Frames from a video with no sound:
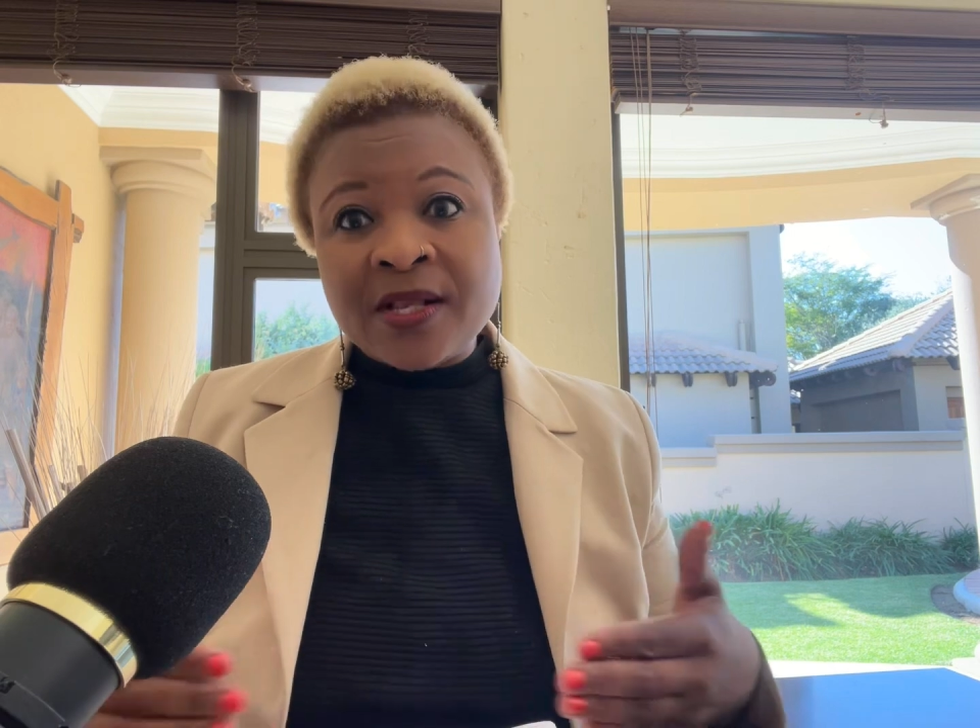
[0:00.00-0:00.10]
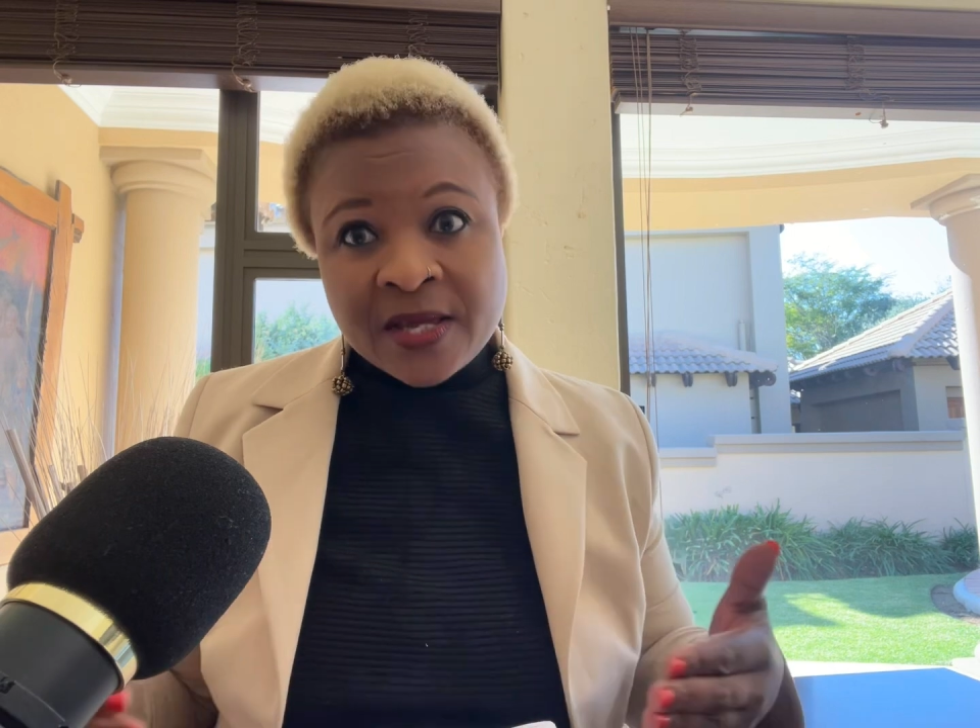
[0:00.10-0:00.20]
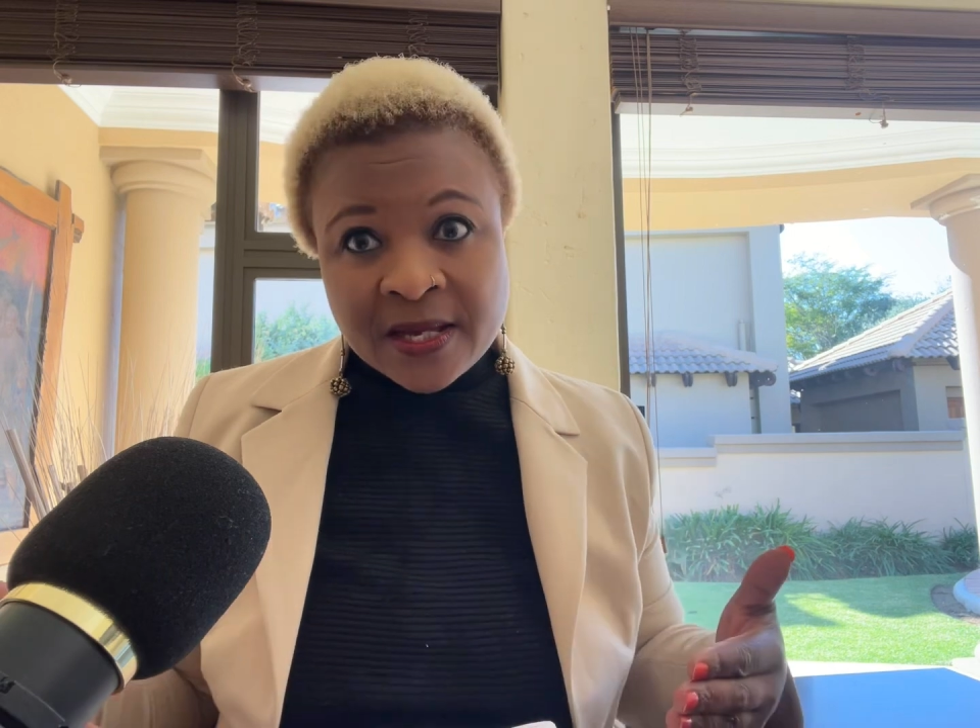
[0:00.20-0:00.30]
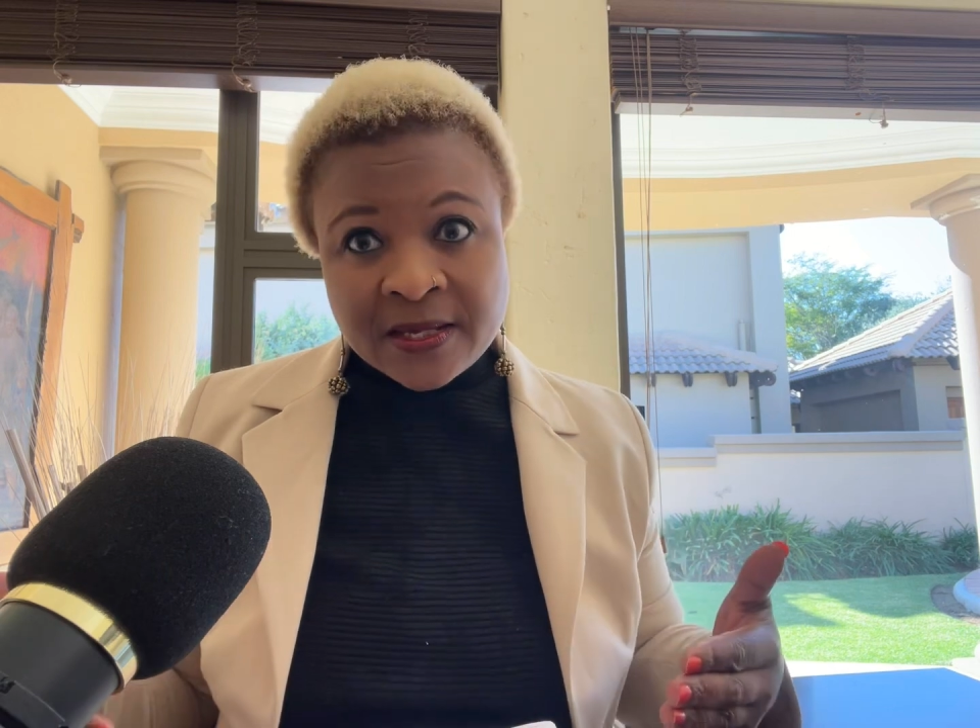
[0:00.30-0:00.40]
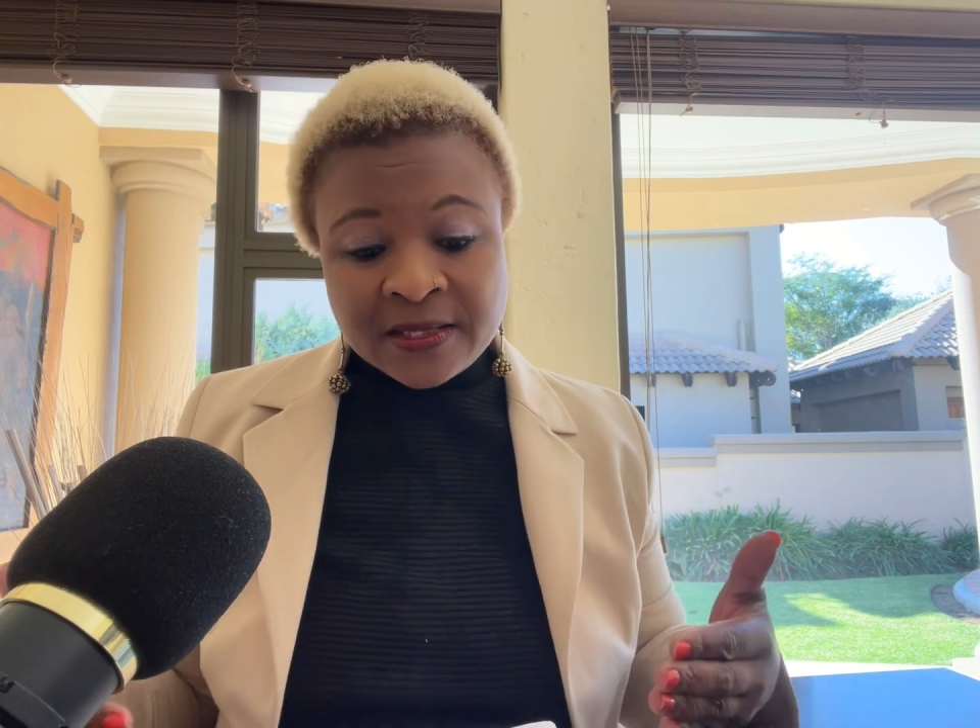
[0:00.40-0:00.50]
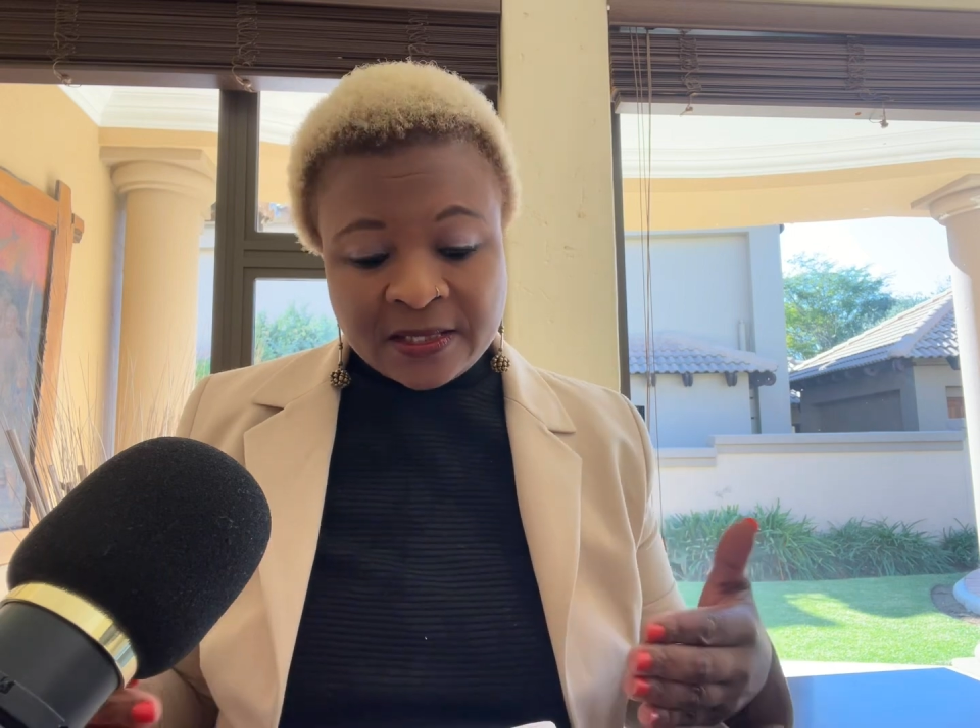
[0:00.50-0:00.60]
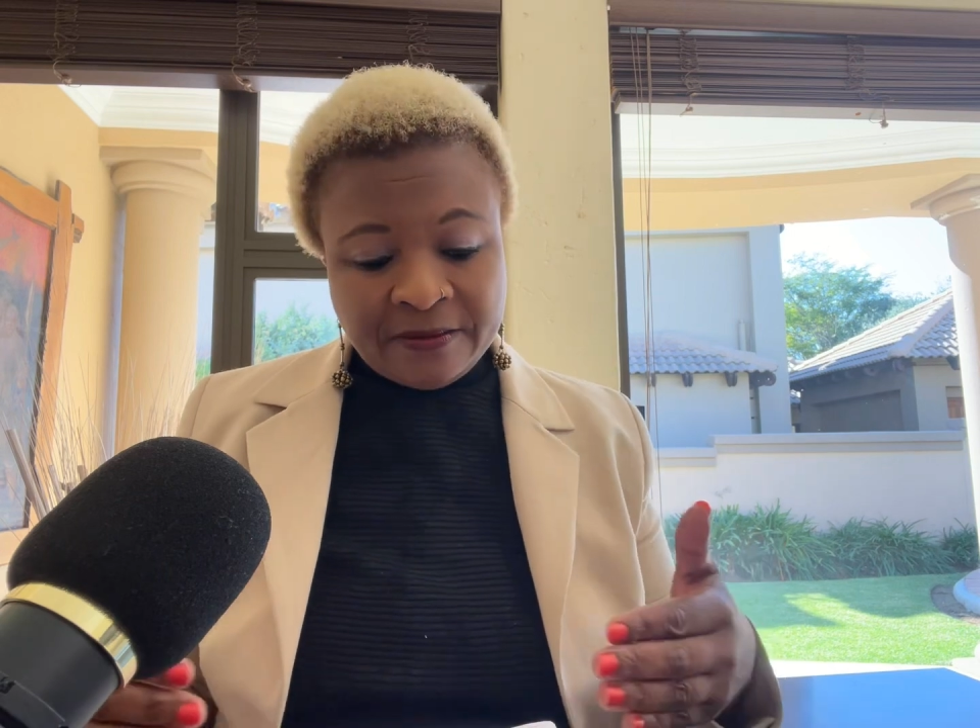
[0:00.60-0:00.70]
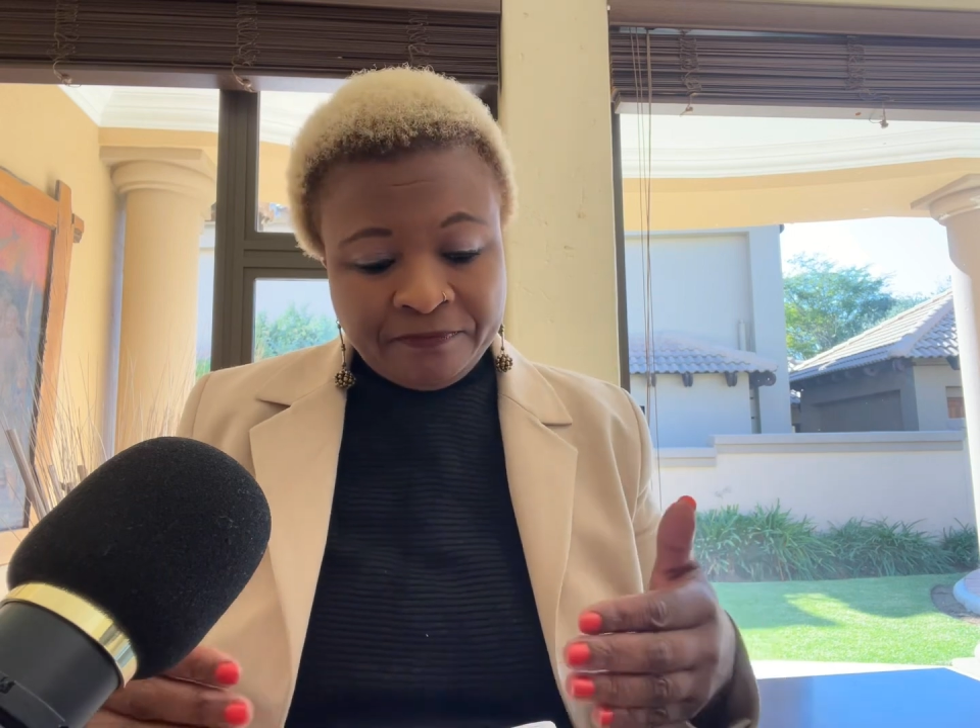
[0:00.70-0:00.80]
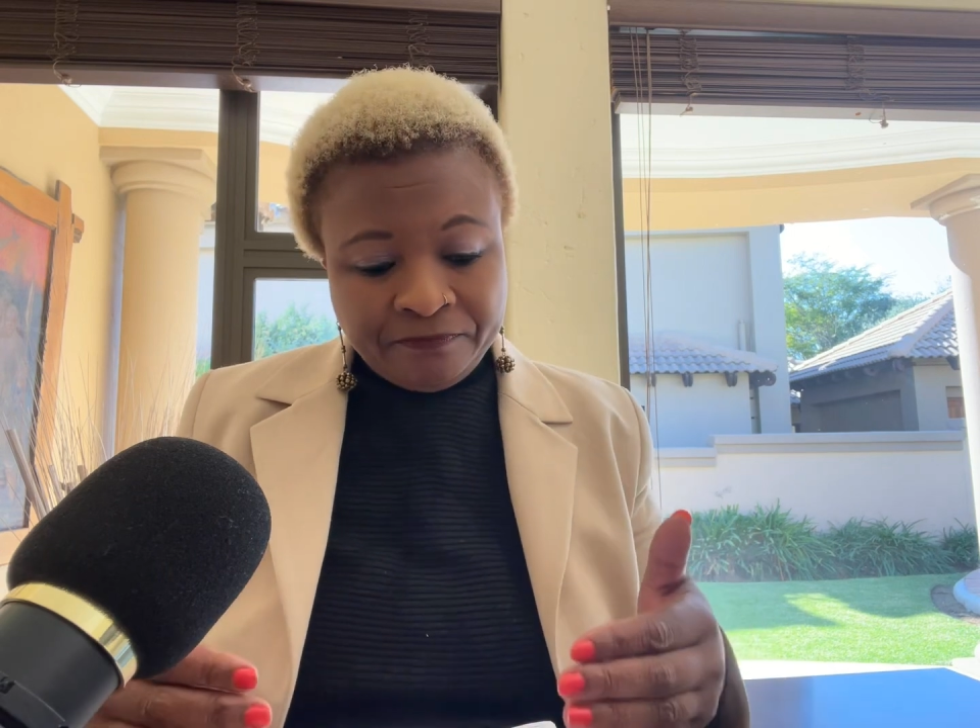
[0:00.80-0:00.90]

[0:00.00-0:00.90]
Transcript: years.